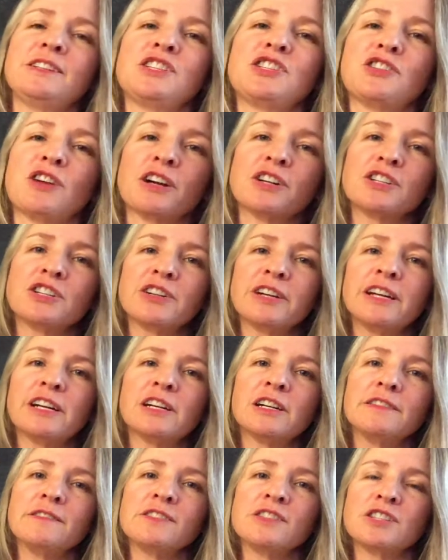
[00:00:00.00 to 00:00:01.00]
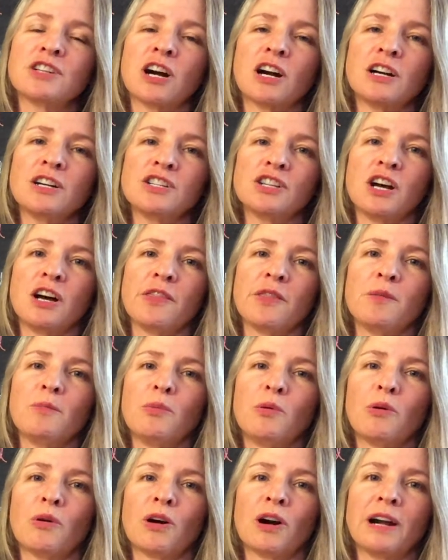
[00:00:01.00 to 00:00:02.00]
structure here of starch on the
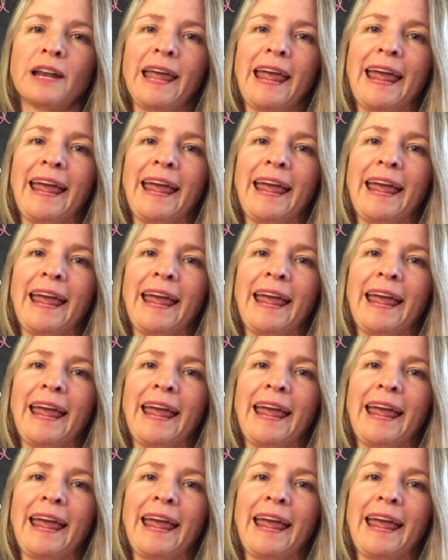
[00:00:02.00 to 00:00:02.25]
board.